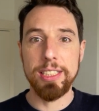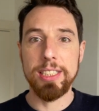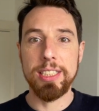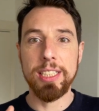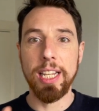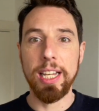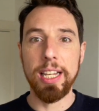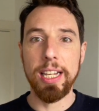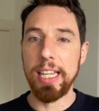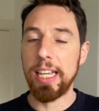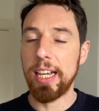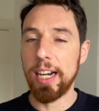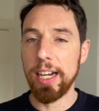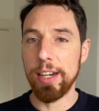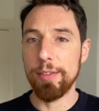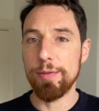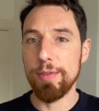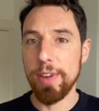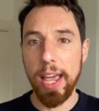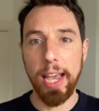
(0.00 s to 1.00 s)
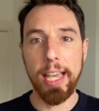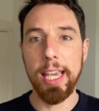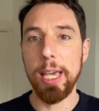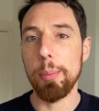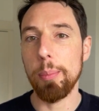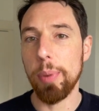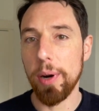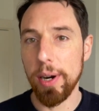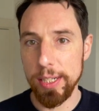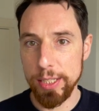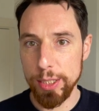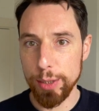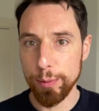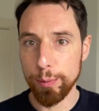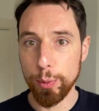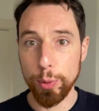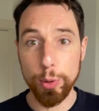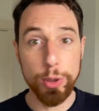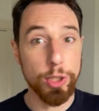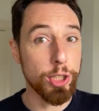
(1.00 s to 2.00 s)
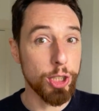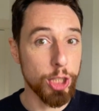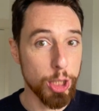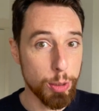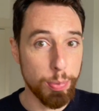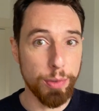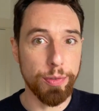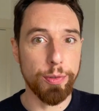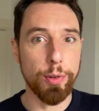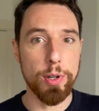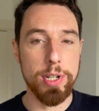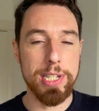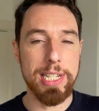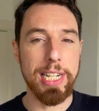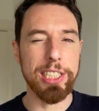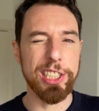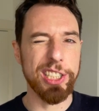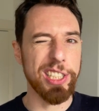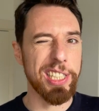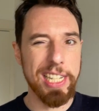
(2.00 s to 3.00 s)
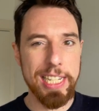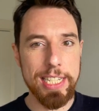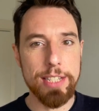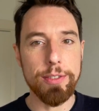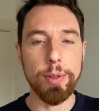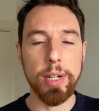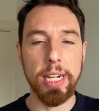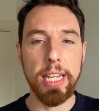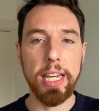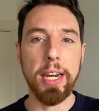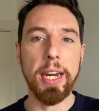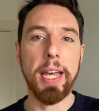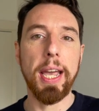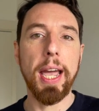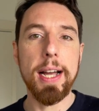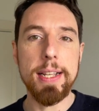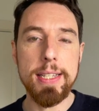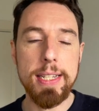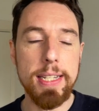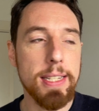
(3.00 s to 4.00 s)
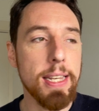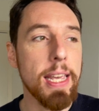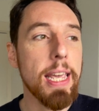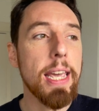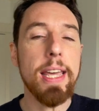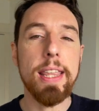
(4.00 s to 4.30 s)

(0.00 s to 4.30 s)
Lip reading: suddenly kind of necking pints of water just before a session isn't really going to cut it.